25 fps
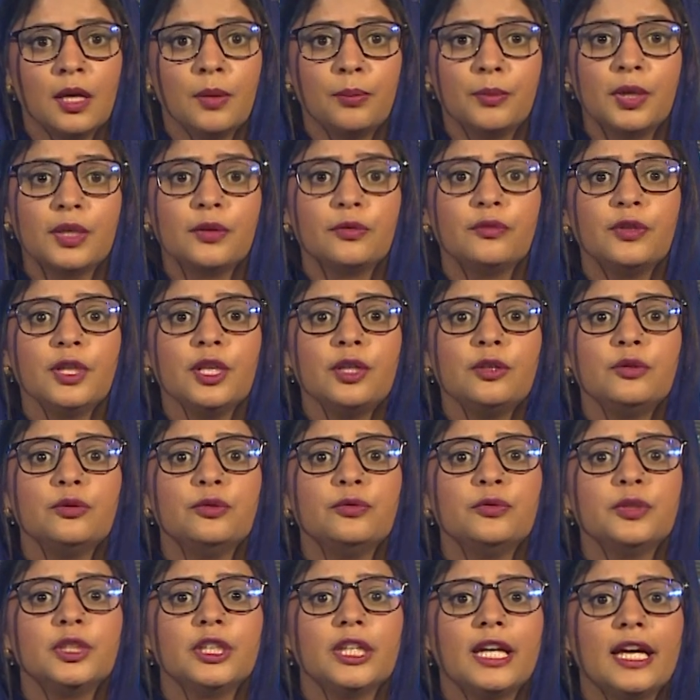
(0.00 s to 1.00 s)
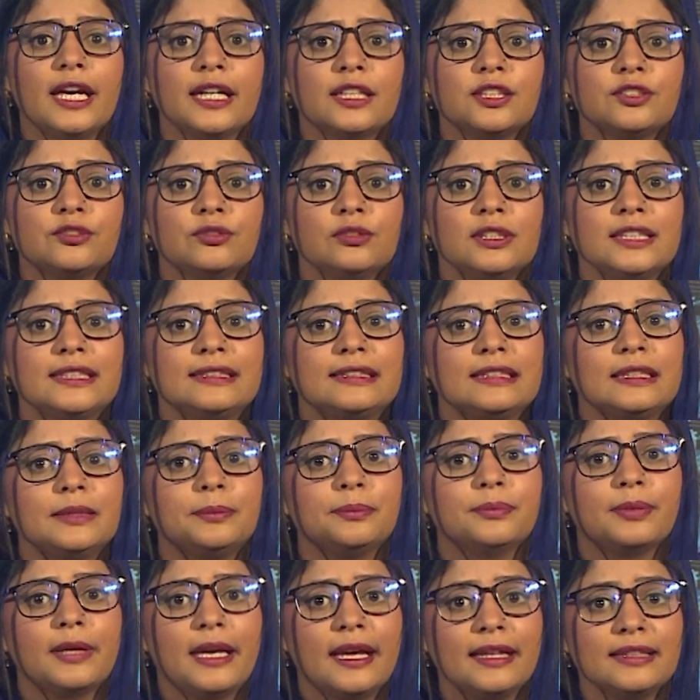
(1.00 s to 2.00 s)
But where do we actually see
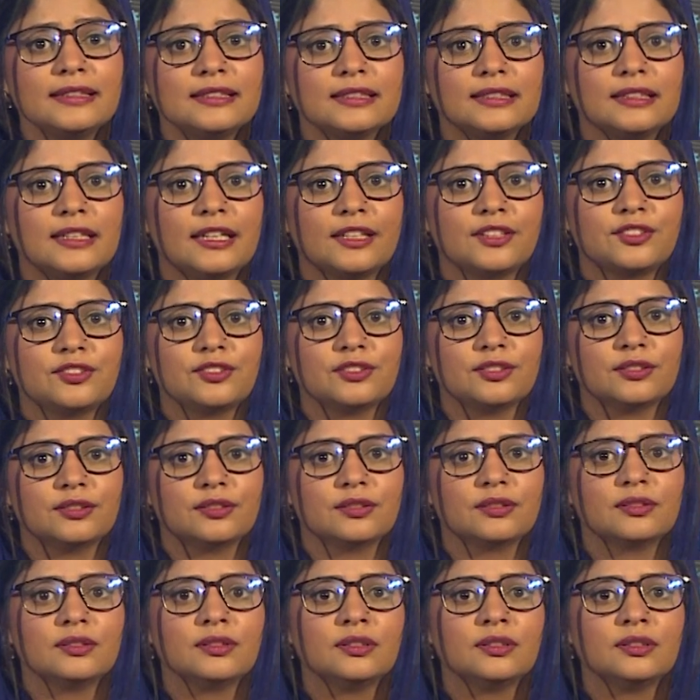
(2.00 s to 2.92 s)
PANs in action?